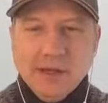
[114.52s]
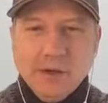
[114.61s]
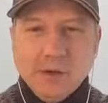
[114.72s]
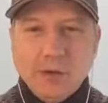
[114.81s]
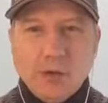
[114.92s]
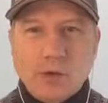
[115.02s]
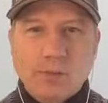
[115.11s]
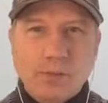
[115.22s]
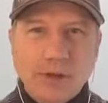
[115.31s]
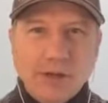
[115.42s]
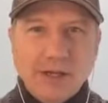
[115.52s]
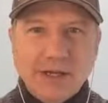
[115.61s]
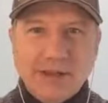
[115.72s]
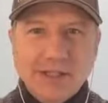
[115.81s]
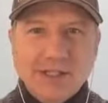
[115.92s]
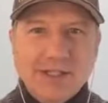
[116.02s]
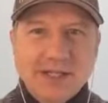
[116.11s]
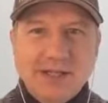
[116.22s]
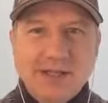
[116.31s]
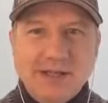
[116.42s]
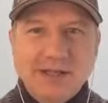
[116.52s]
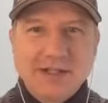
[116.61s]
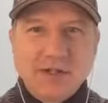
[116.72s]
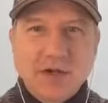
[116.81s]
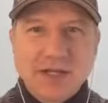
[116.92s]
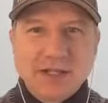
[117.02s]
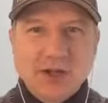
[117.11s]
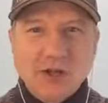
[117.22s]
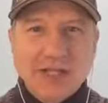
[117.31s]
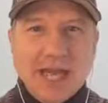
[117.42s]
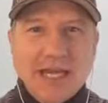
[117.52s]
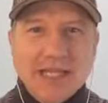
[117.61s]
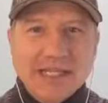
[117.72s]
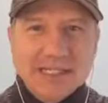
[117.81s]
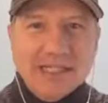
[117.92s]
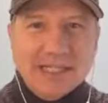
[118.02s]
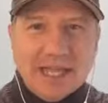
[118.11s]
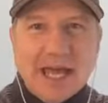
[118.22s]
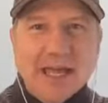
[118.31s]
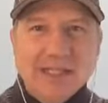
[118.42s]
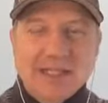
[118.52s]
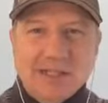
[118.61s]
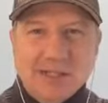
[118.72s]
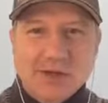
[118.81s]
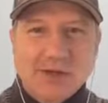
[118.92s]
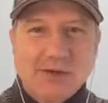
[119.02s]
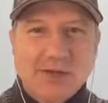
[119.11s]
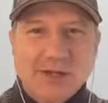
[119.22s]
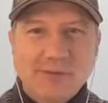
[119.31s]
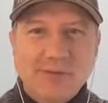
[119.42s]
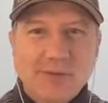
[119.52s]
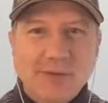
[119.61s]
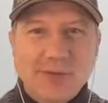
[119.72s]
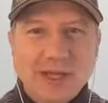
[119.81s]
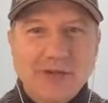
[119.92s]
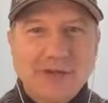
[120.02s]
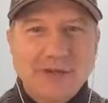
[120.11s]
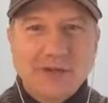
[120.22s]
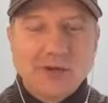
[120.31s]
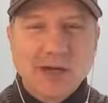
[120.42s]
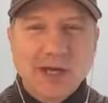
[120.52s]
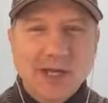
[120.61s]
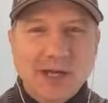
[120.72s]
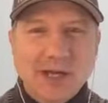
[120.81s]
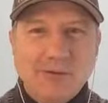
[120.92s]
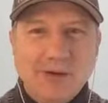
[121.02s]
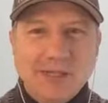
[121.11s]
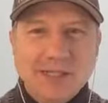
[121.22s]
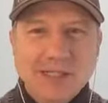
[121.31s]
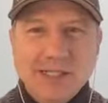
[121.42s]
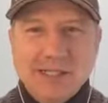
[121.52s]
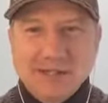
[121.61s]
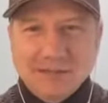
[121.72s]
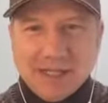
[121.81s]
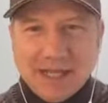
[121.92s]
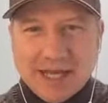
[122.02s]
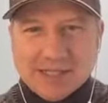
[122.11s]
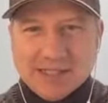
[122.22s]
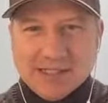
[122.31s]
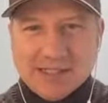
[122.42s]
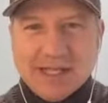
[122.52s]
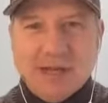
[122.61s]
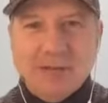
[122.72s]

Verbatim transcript: Well, cool. Well, uh, this uh, this training is called Getting to Yes. So uh, before we get into the training, I want to see some yeses down